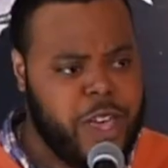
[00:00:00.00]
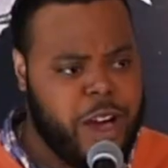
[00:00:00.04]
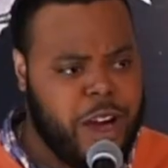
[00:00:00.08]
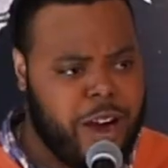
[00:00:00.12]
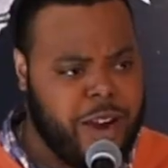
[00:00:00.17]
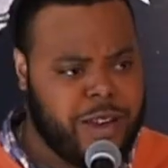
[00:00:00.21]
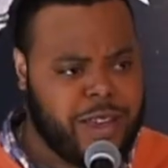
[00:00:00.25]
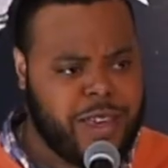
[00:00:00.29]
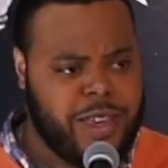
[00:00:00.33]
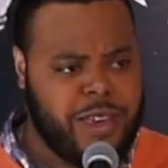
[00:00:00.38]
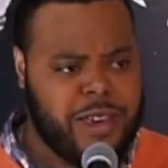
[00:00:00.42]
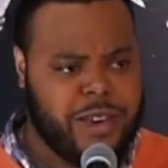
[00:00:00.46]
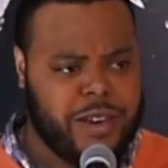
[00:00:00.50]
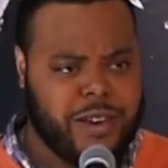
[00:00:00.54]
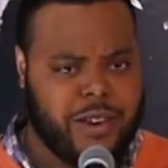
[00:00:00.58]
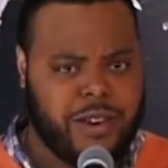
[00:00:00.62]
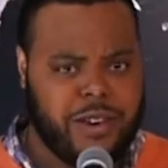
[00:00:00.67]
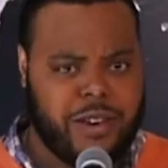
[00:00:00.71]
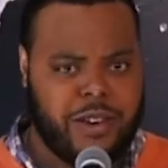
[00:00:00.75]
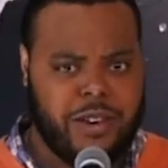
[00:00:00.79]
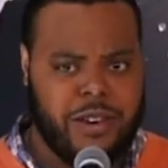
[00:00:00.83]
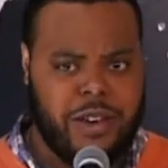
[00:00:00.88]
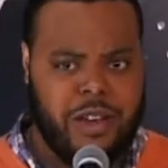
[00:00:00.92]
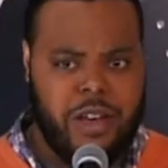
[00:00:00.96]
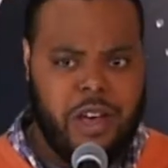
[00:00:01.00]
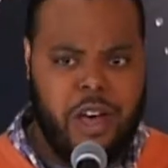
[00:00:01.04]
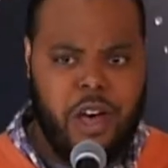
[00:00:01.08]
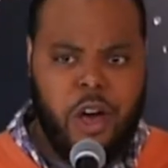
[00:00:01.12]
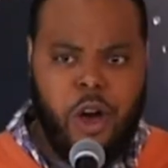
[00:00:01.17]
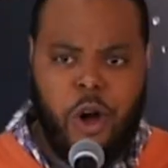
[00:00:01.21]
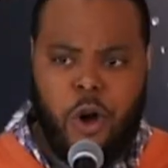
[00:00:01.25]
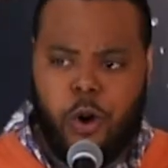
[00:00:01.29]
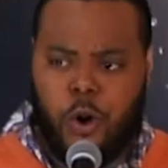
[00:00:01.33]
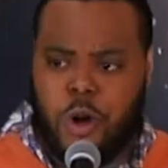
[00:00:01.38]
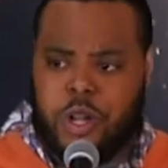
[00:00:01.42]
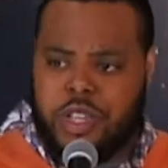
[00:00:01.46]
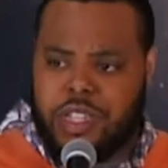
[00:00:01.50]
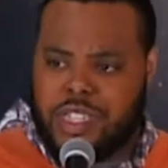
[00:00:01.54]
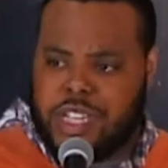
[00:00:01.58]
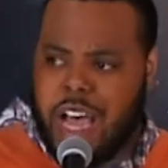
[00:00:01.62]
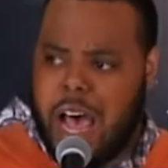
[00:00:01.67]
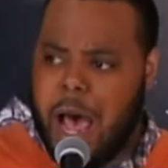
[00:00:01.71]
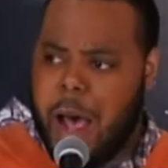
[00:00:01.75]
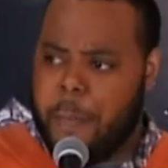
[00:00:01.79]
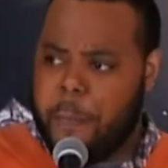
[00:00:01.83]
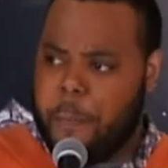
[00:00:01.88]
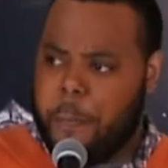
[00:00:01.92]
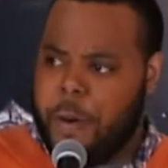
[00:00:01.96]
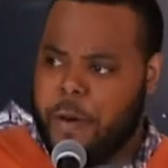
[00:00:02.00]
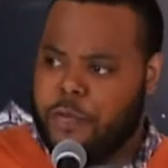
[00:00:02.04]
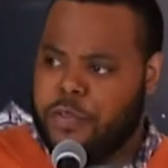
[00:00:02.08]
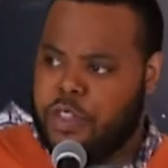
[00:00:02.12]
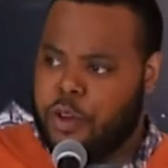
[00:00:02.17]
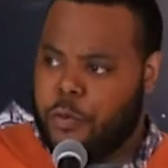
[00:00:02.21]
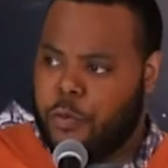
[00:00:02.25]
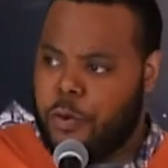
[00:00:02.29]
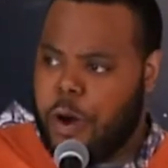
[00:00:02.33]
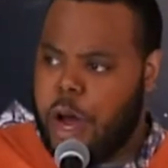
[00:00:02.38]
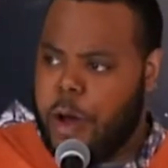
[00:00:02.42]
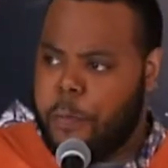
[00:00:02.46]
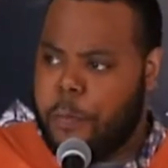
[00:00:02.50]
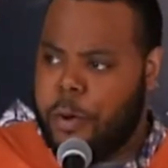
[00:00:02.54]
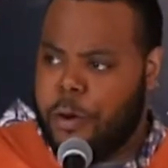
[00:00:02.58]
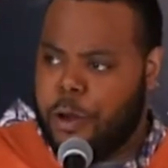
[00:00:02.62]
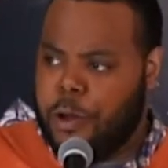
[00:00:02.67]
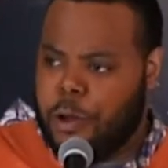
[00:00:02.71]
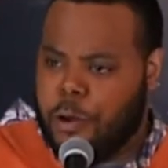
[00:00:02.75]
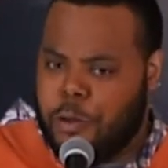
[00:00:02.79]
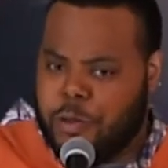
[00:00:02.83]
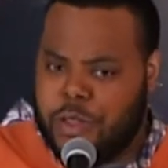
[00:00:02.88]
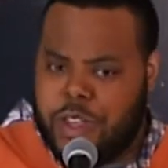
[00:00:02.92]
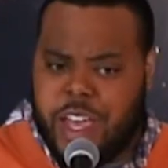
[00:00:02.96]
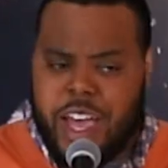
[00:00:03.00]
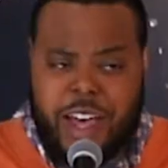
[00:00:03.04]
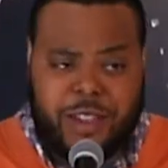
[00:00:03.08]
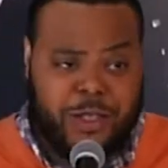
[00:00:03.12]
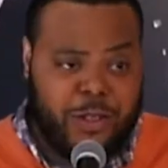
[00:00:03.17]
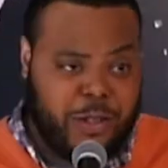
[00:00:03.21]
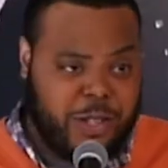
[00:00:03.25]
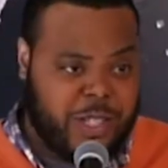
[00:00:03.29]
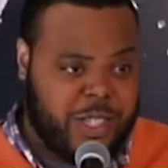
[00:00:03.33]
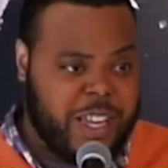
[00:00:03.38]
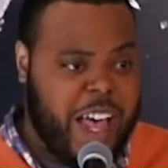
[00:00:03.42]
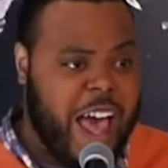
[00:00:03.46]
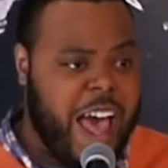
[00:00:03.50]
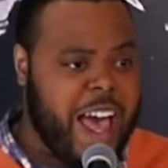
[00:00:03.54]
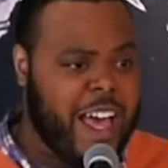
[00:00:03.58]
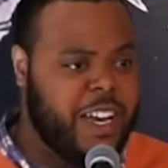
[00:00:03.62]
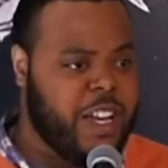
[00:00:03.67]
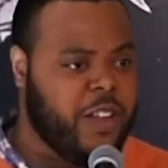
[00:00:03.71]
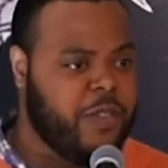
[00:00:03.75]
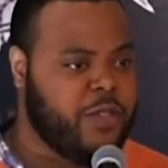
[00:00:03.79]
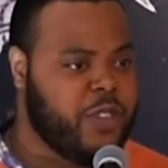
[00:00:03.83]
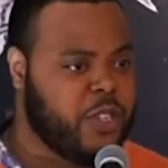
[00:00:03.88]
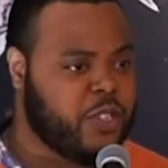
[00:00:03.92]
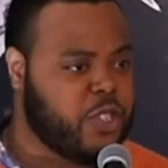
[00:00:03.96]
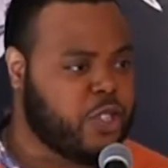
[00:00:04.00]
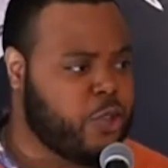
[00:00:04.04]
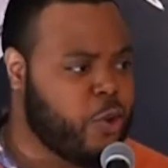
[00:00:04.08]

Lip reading: We are here. On top of the rubble, on the other side of the